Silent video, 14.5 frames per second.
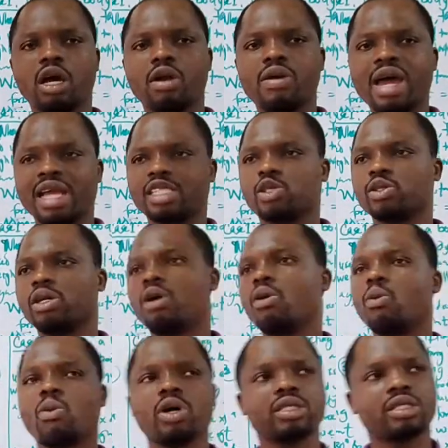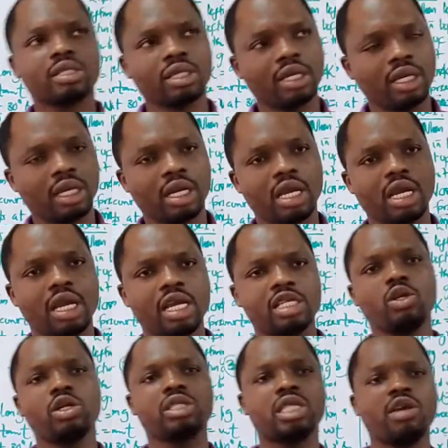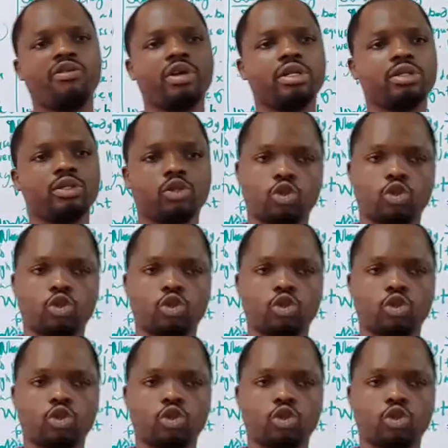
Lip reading: write what is not given